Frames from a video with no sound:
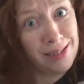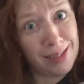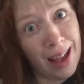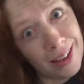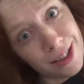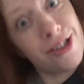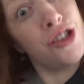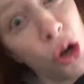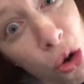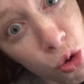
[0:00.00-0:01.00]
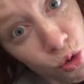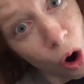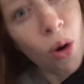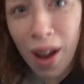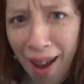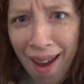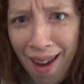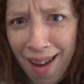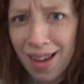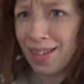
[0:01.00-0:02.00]
I just do,
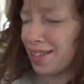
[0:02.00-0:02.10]
okay?